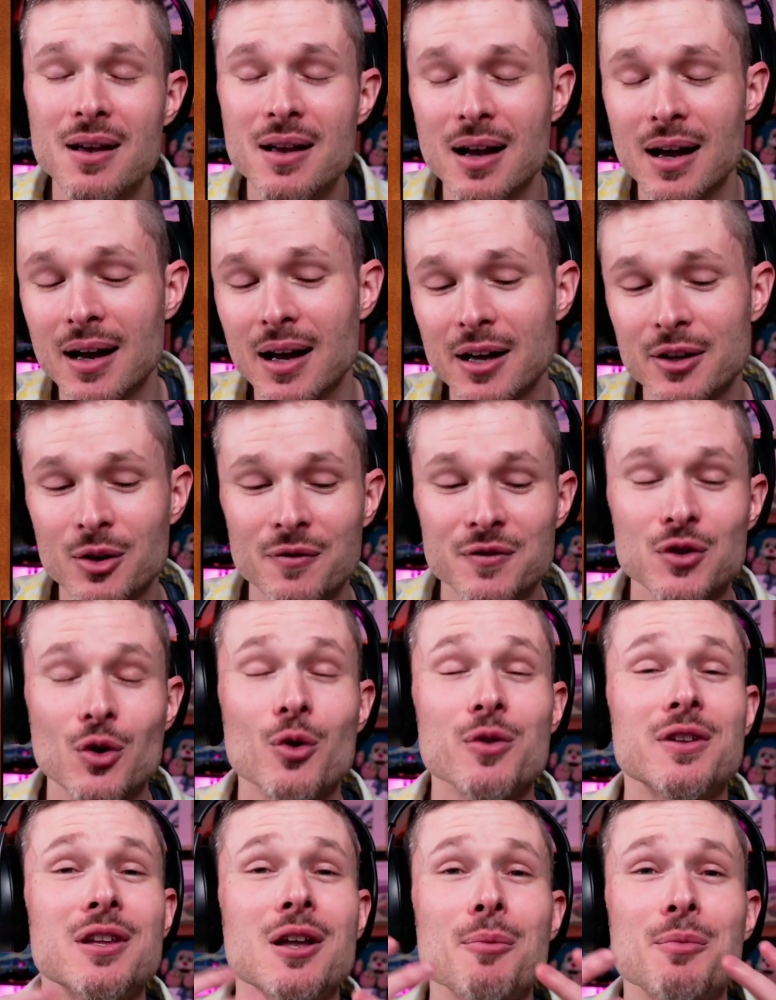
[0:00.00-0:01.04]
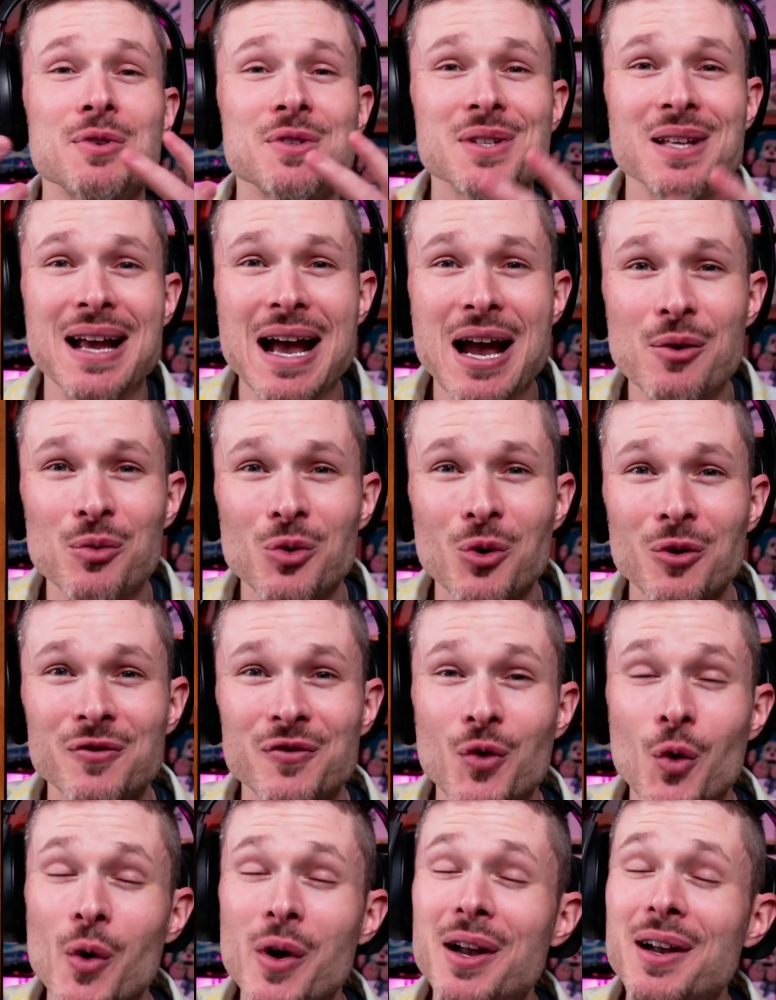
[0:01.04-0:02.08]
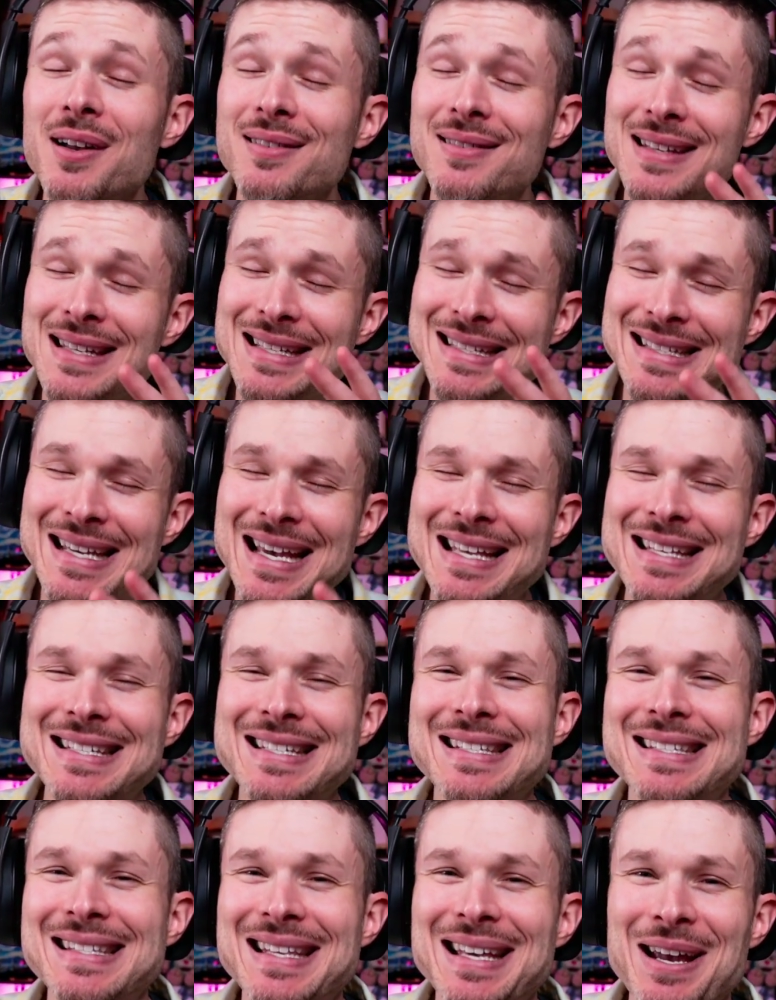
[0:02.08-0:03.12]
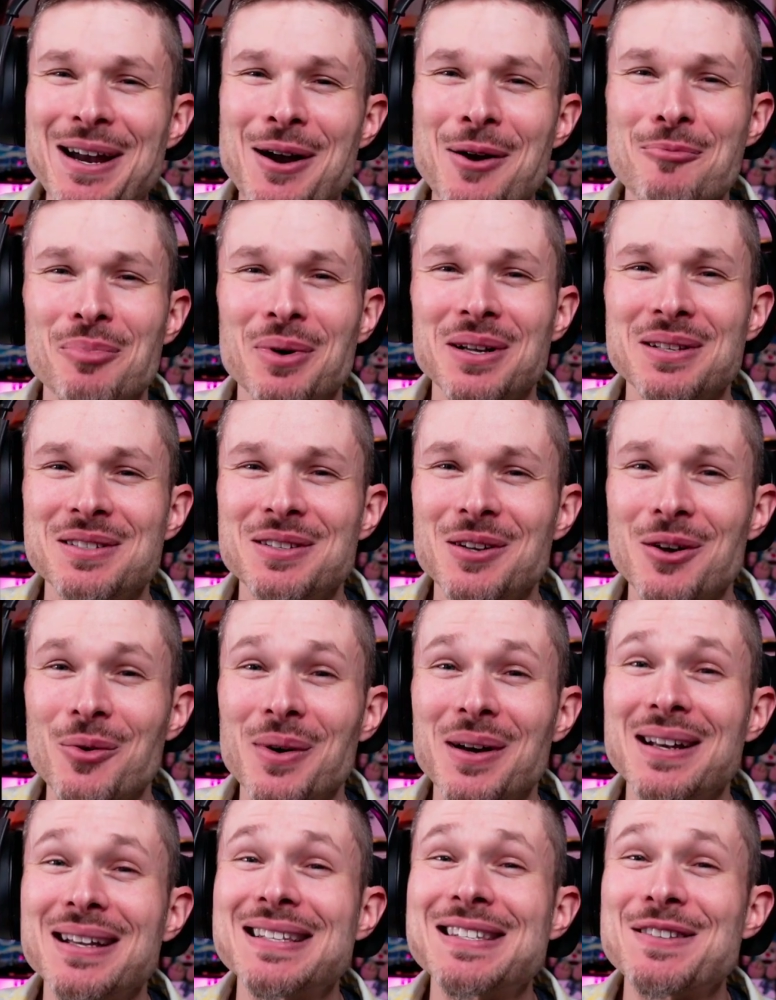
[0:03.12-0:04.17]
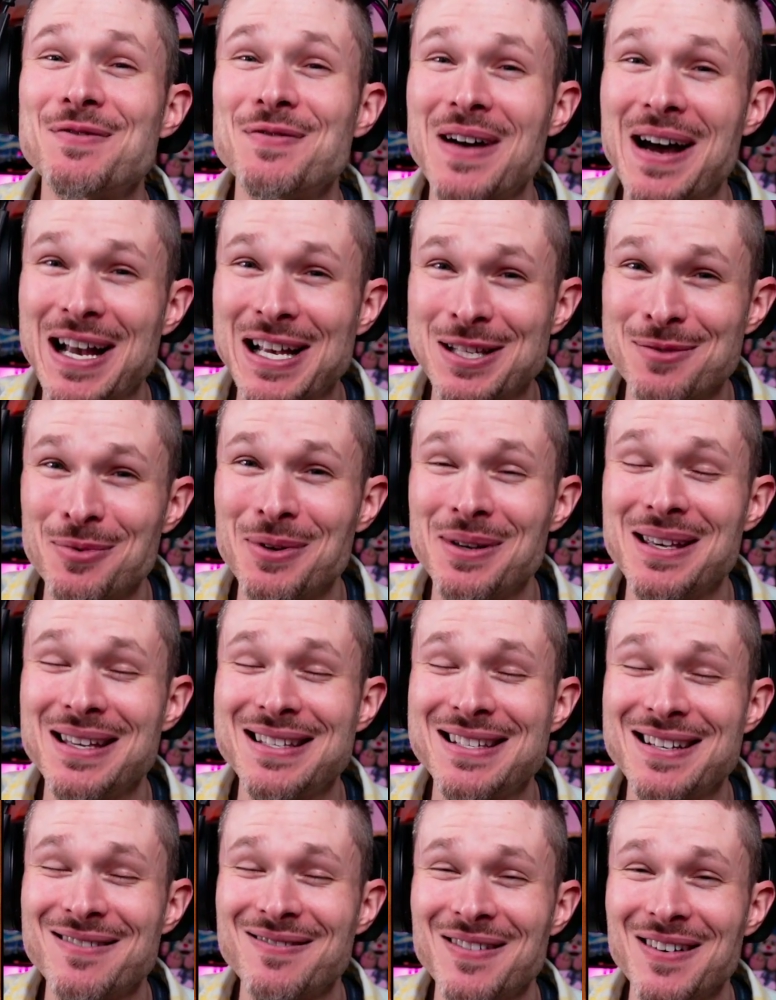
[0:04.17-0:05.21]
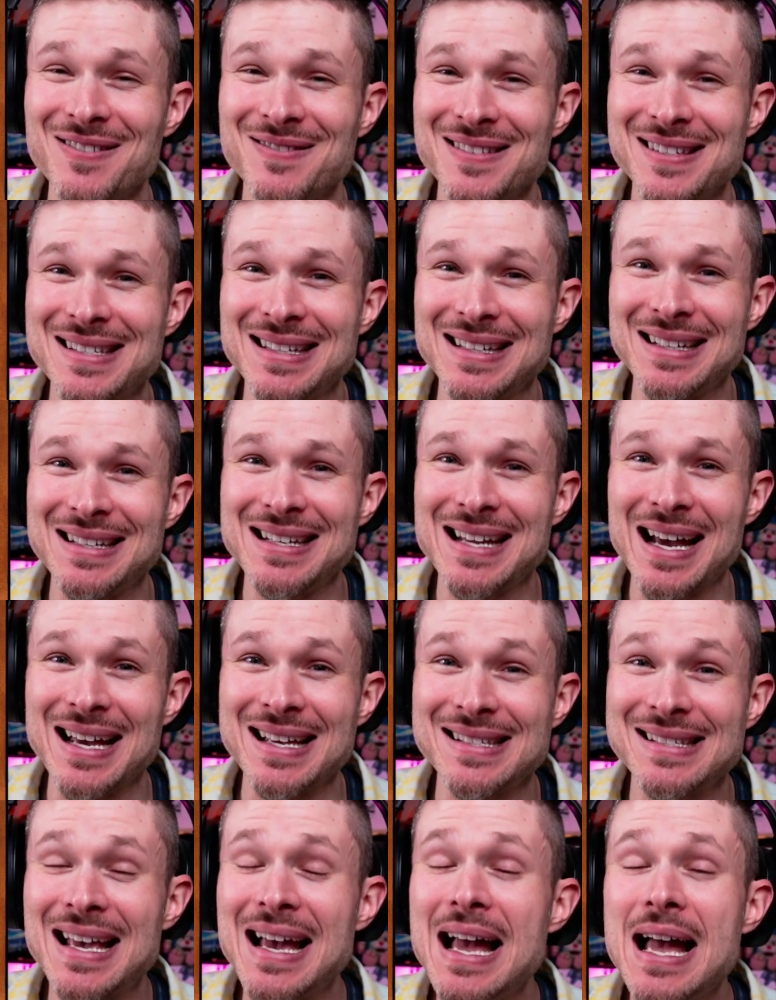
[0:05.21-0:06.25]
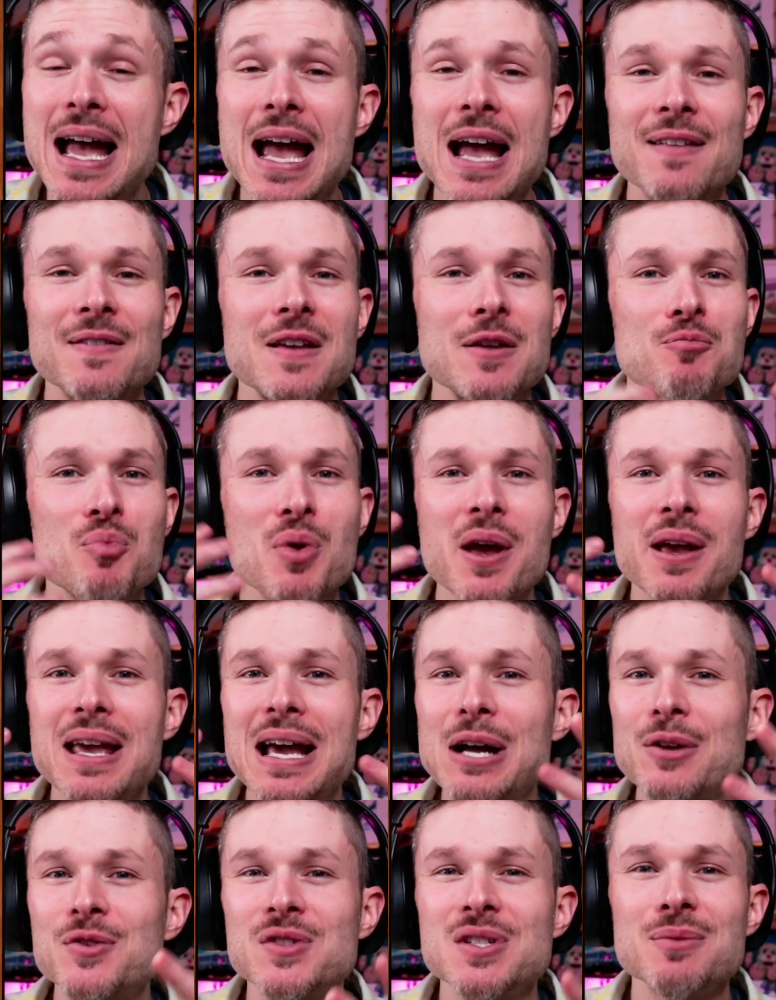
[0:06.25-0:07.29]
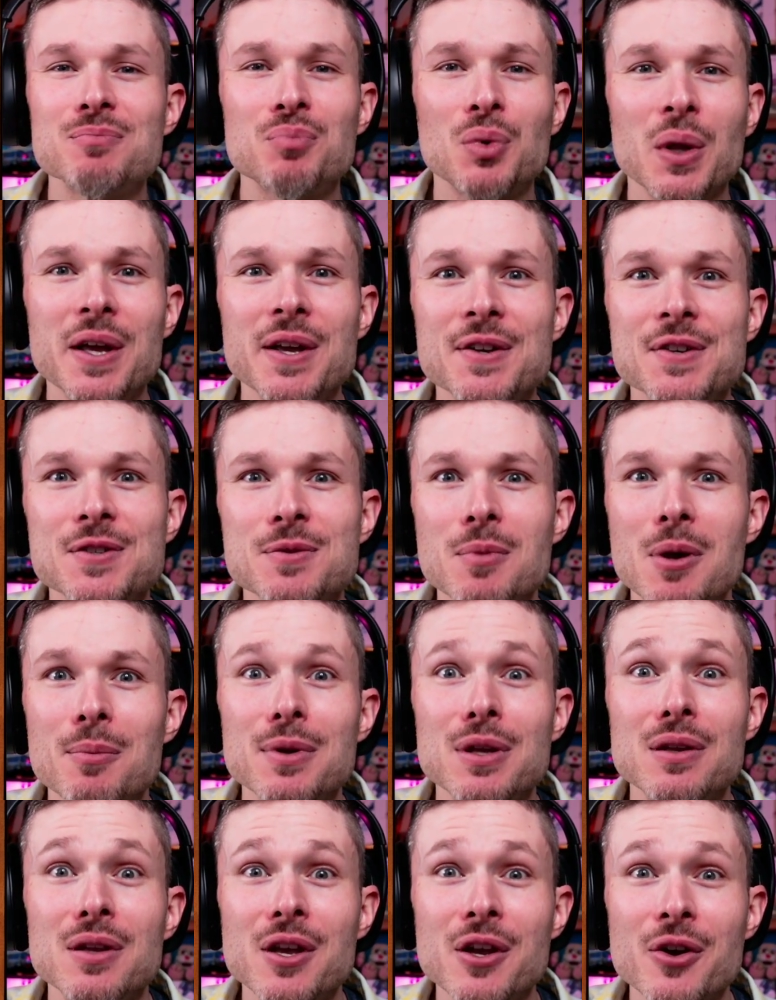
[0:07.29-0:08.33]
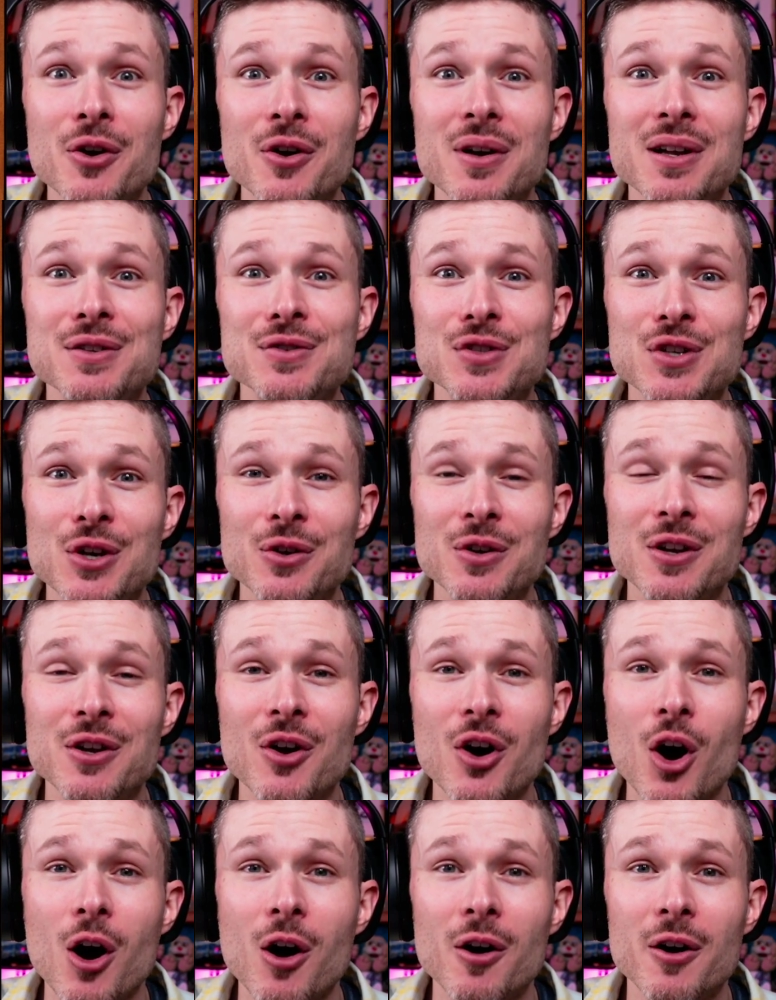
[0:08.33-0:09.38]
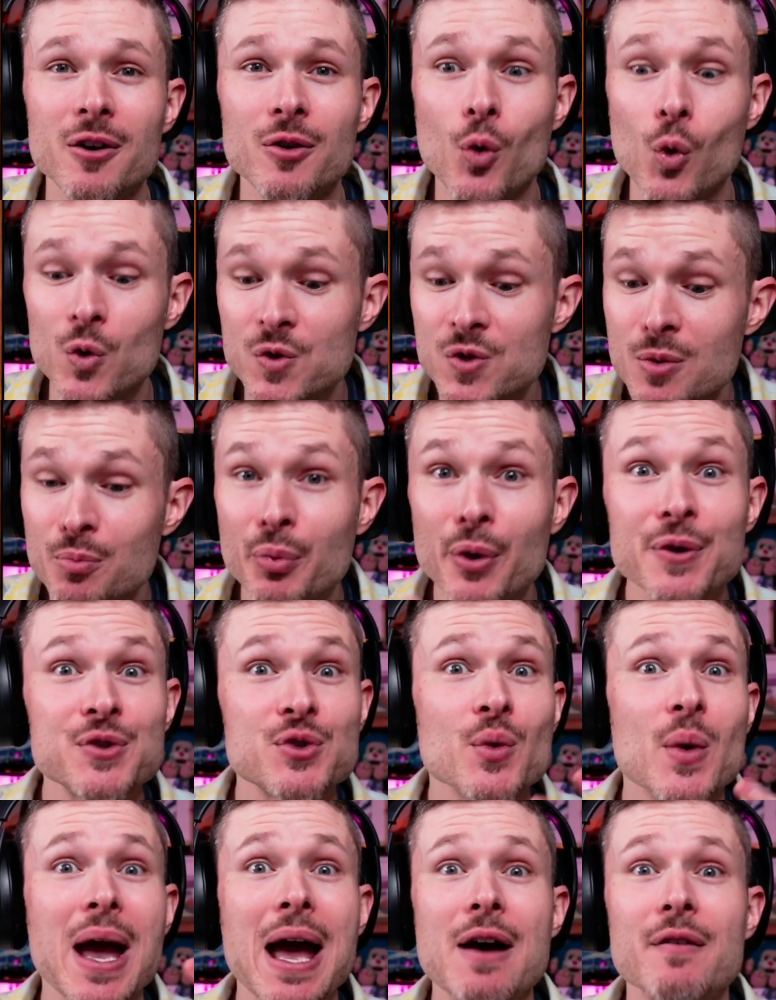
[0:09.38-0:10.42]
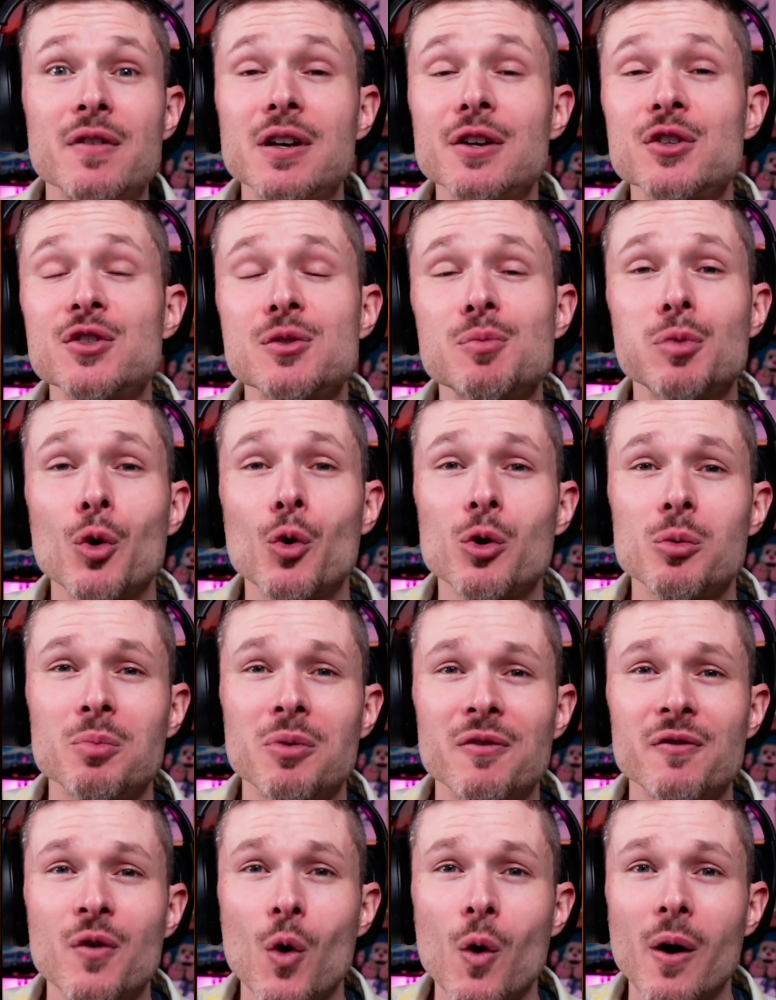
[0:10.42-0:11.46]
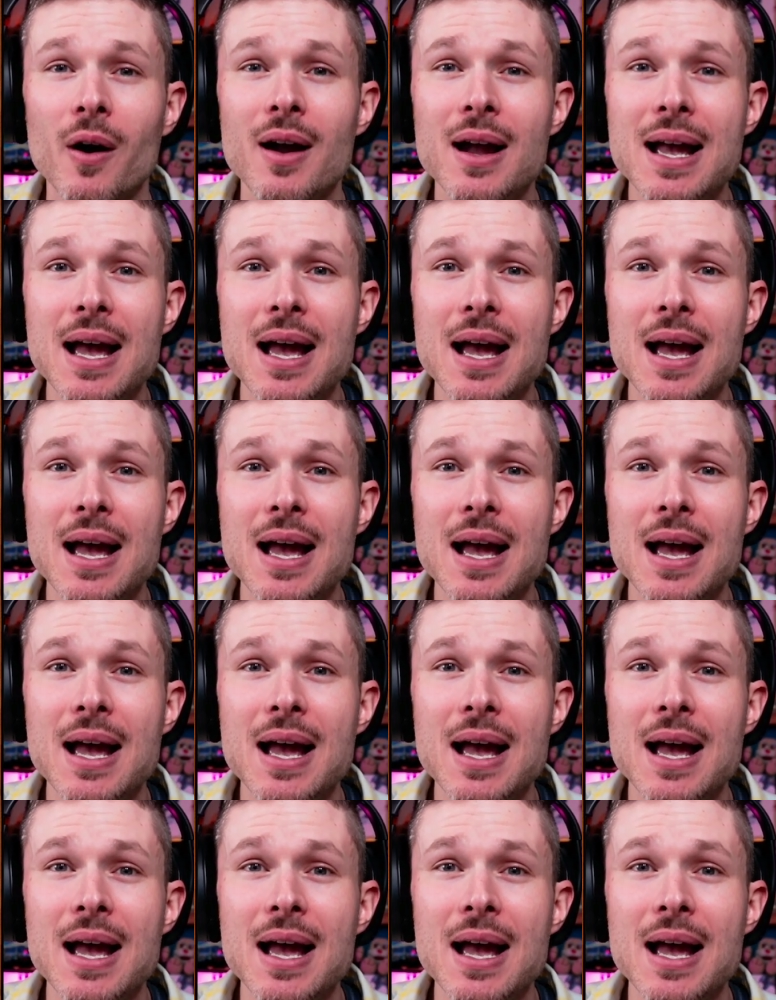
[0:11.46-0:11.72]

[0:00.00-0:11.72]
Uh, I don't have to go with the numbers that I rolled for you. The intention's there, but you know what? It's advisable you get your own set of dice. And then pick out some place maybe near and dear to your heart or someplace you haven't explored before.